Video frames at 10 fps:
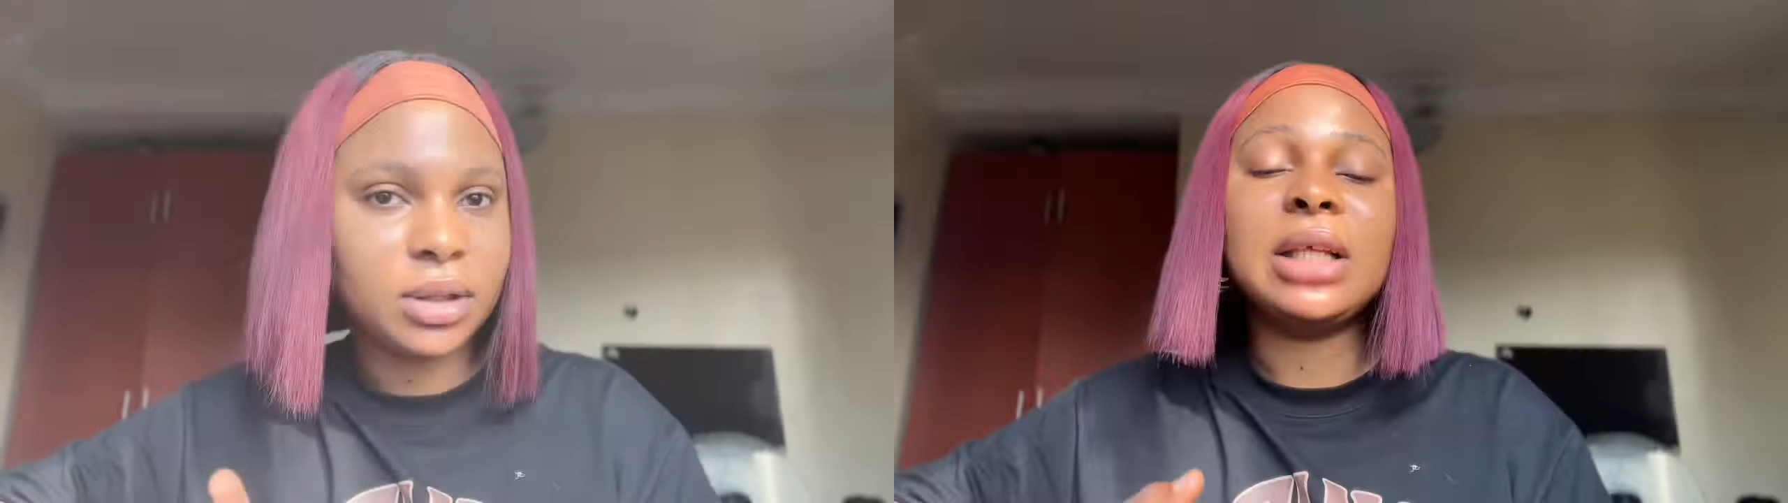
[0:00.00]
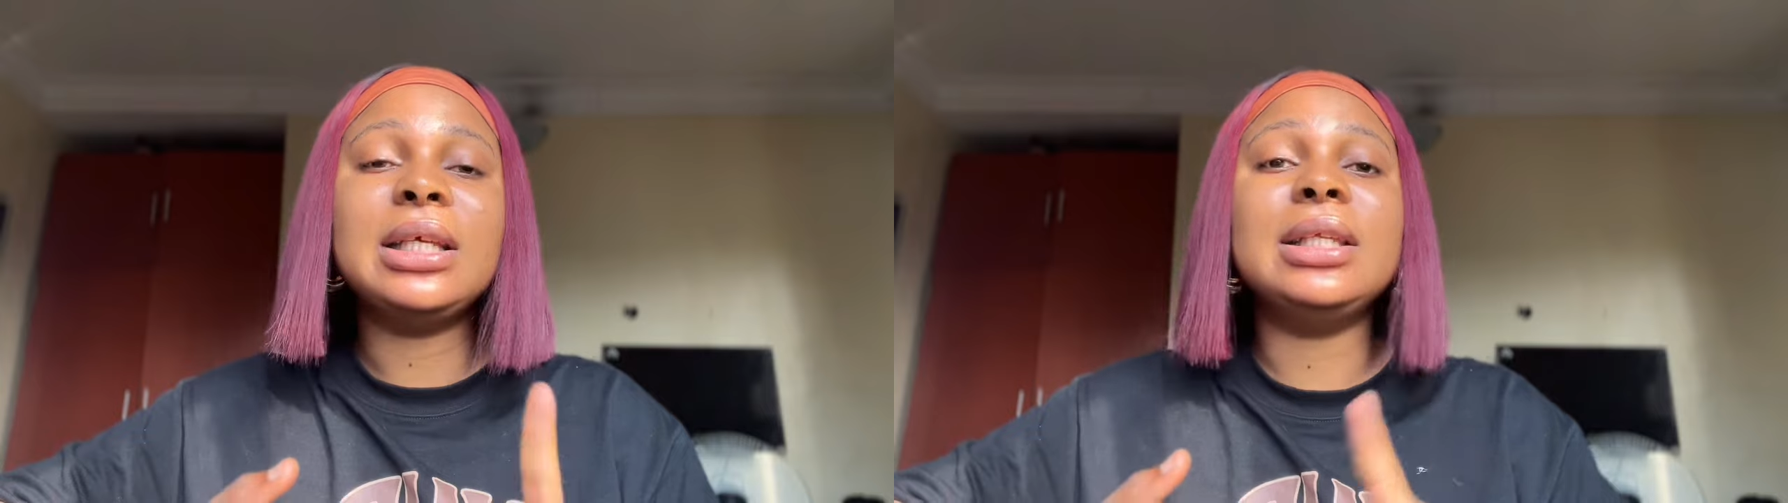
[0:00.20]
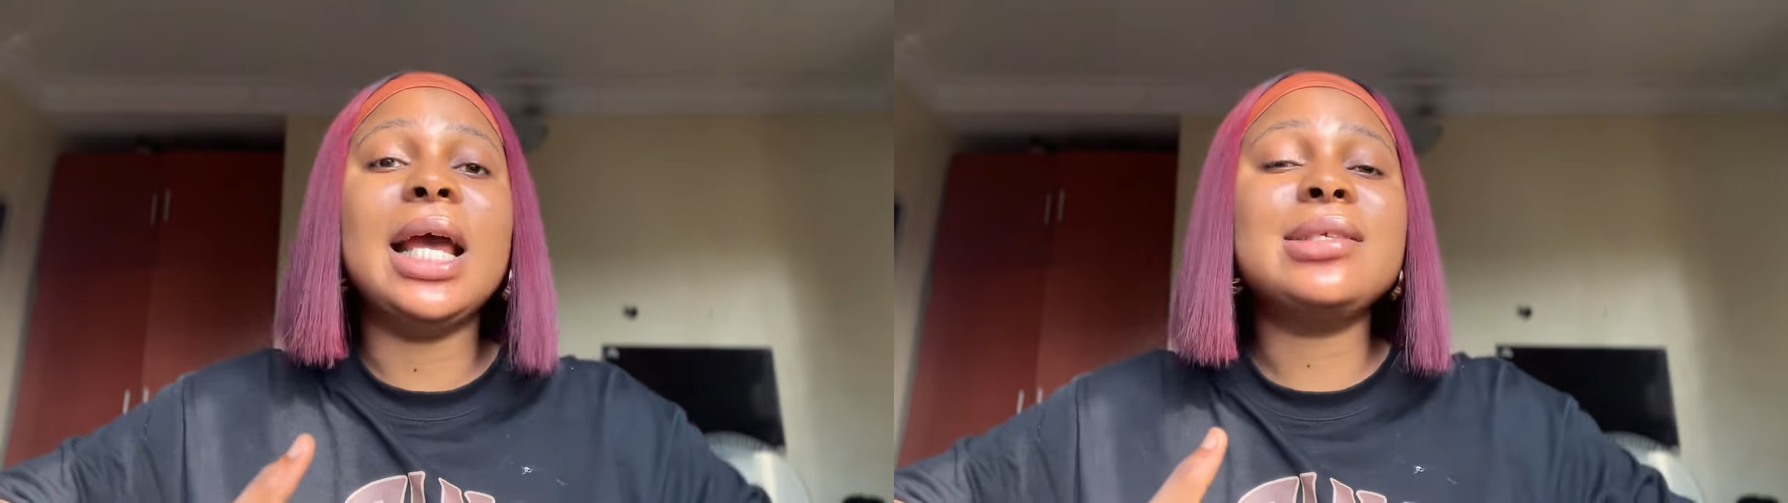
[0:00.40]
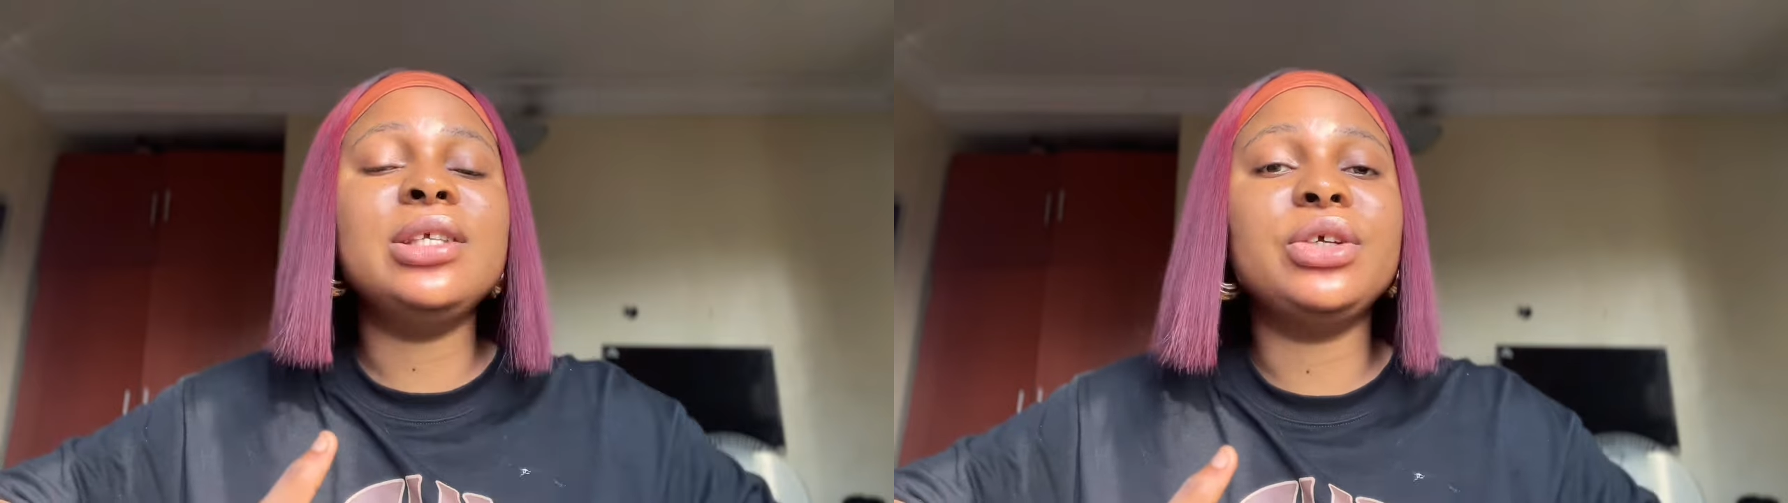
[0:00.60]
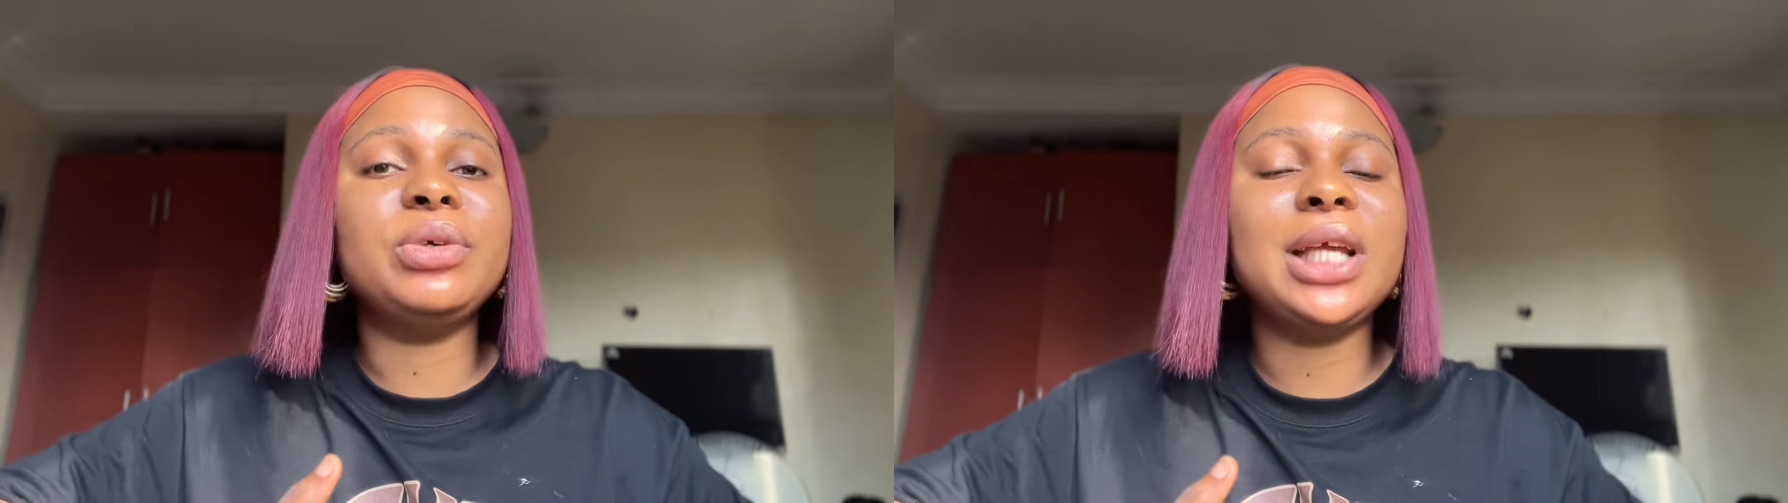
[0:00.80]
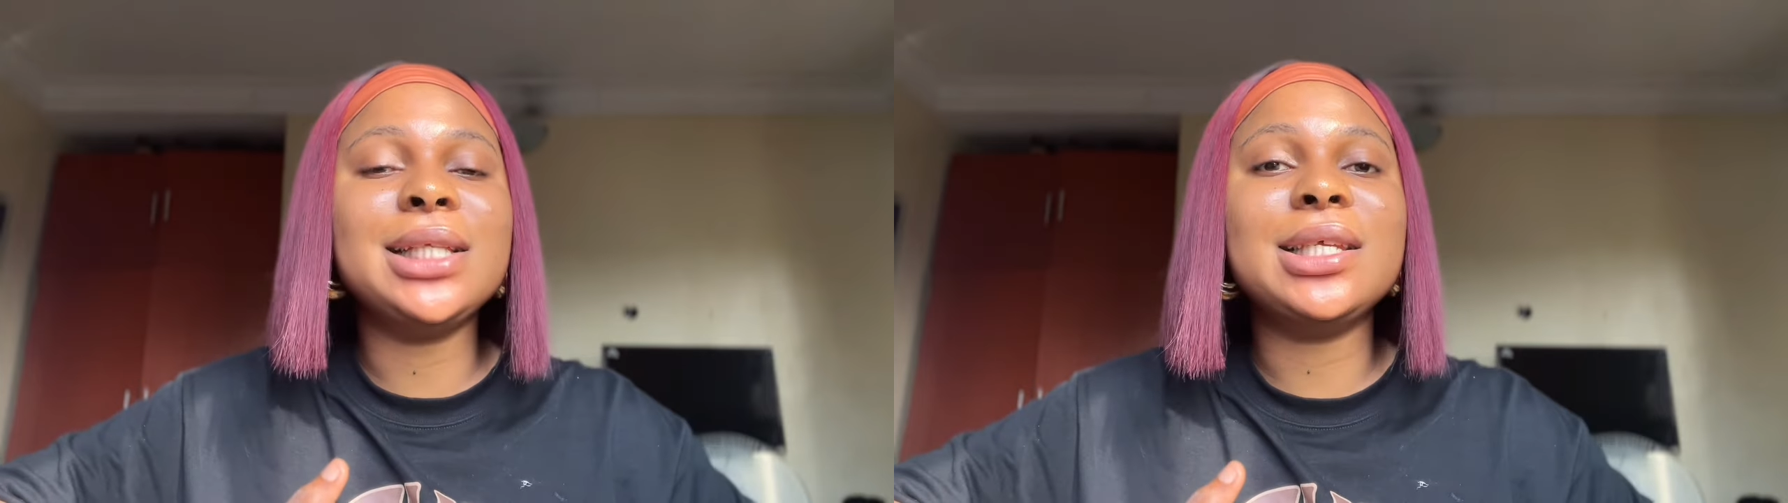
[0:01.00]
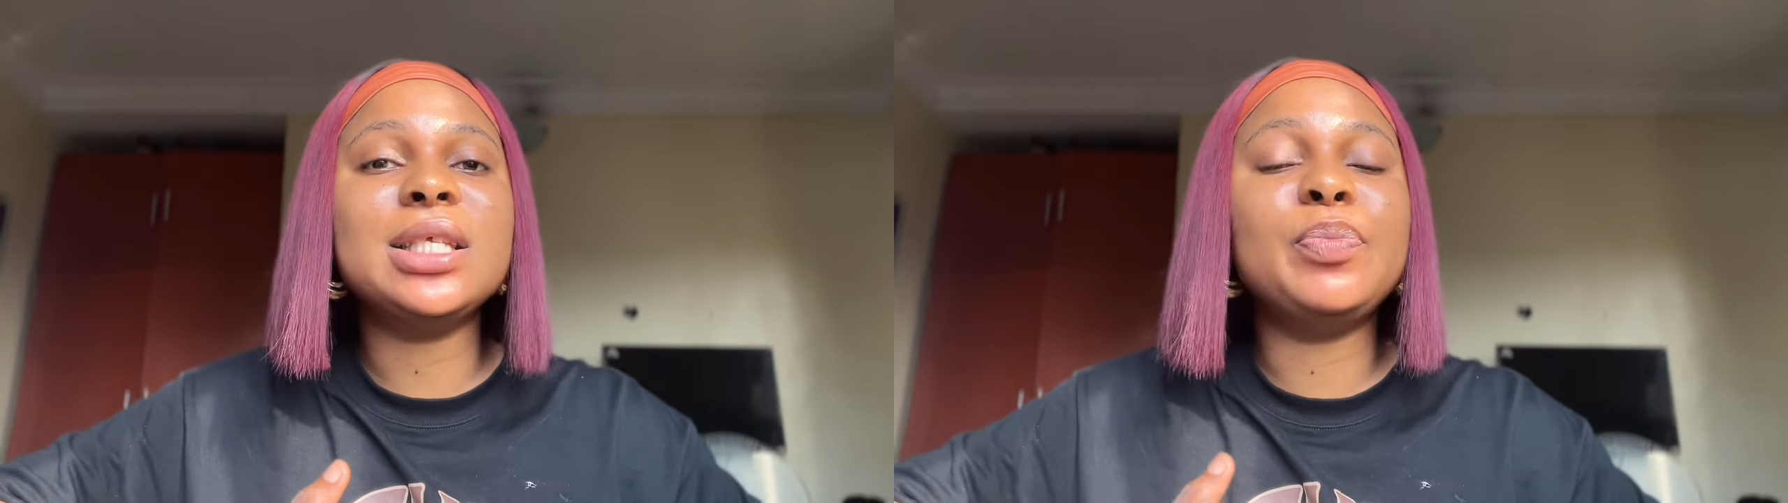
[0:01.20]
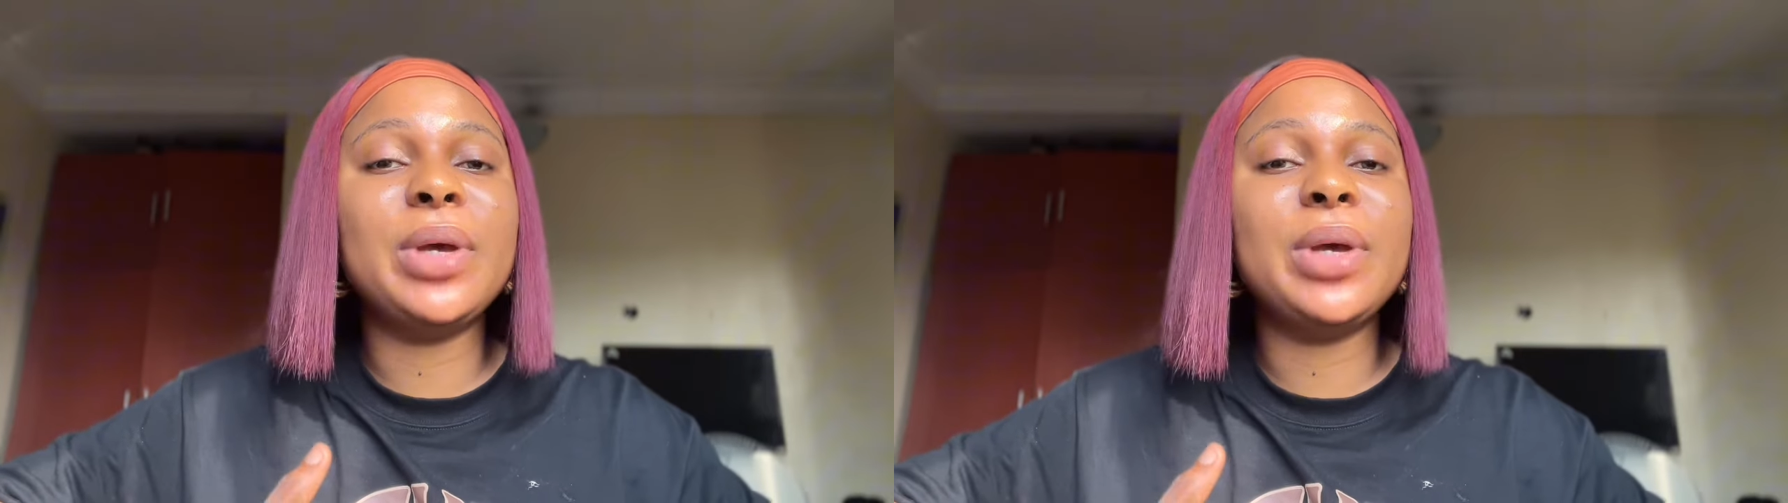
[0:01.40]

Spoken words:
The next ingredient is